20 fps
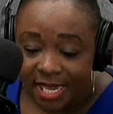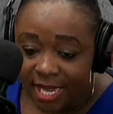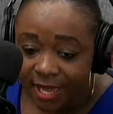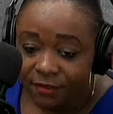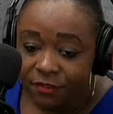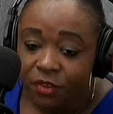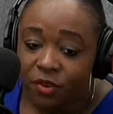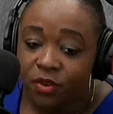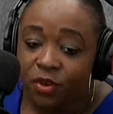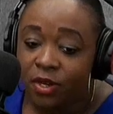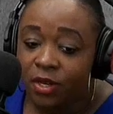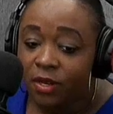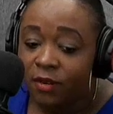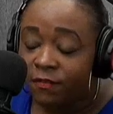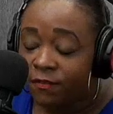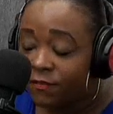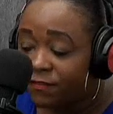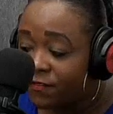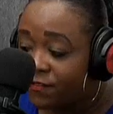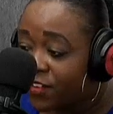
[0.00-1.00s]
if your
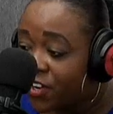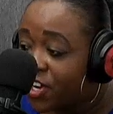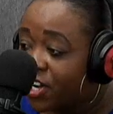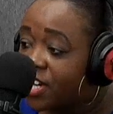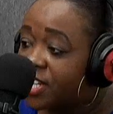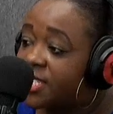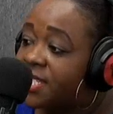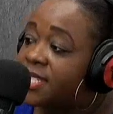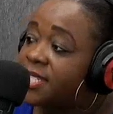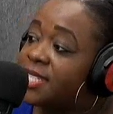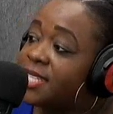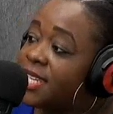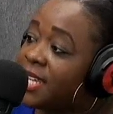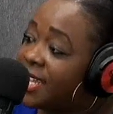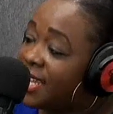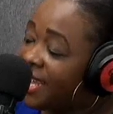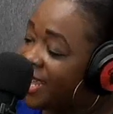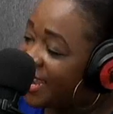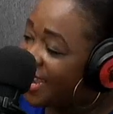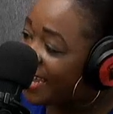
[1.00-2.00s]
first
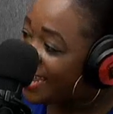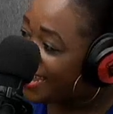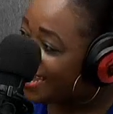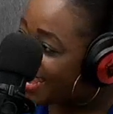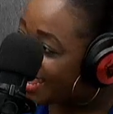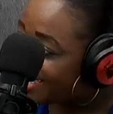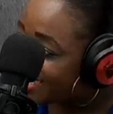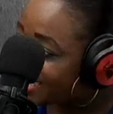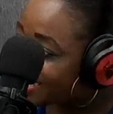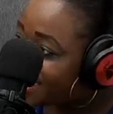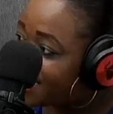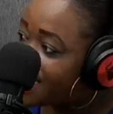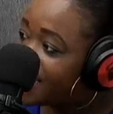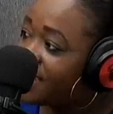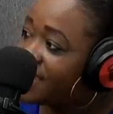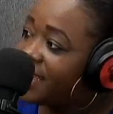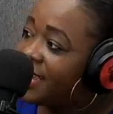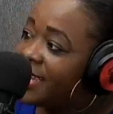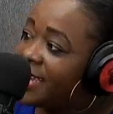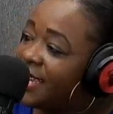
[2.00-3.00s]
letter
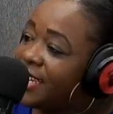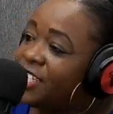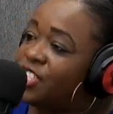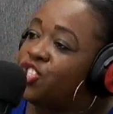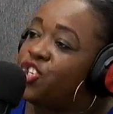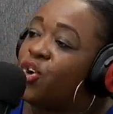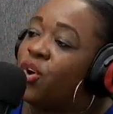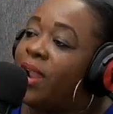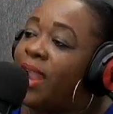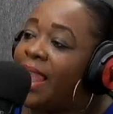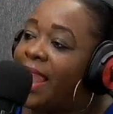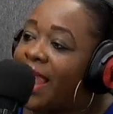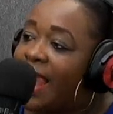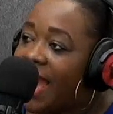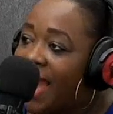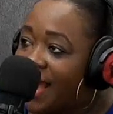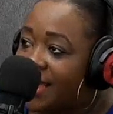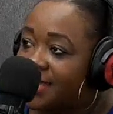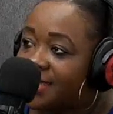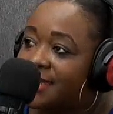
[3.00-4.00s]
in your
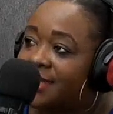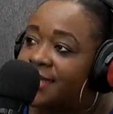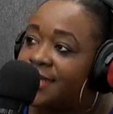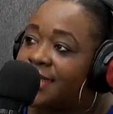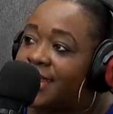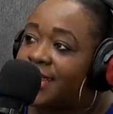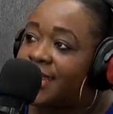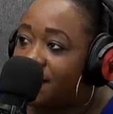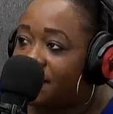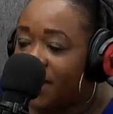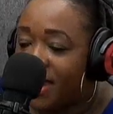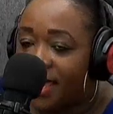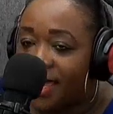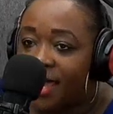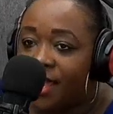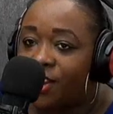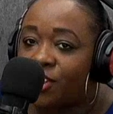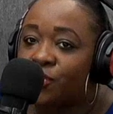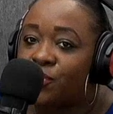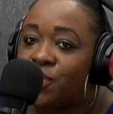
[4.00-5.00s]
last name, and I
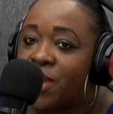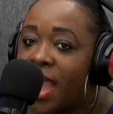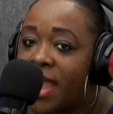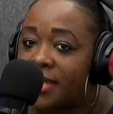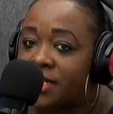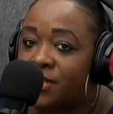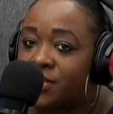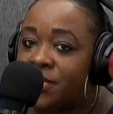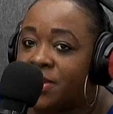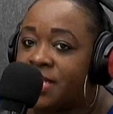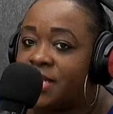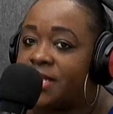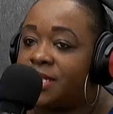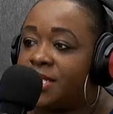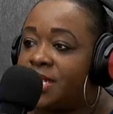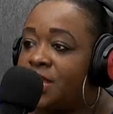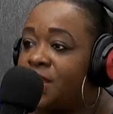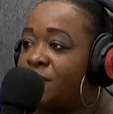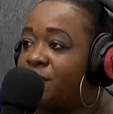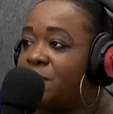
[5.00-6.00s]
cannot reiterate this
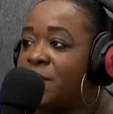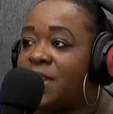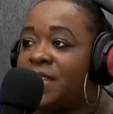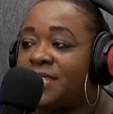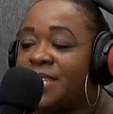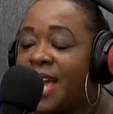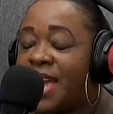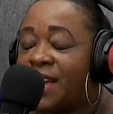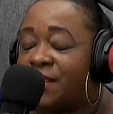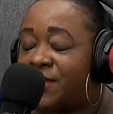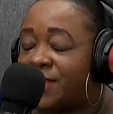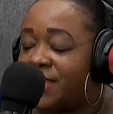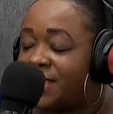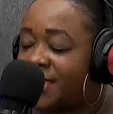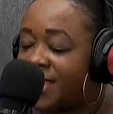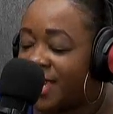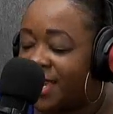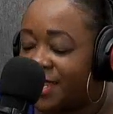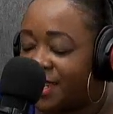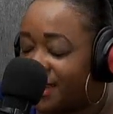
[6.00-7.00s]
enough because I have
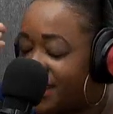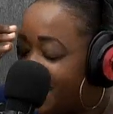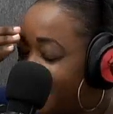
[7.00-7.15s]
seen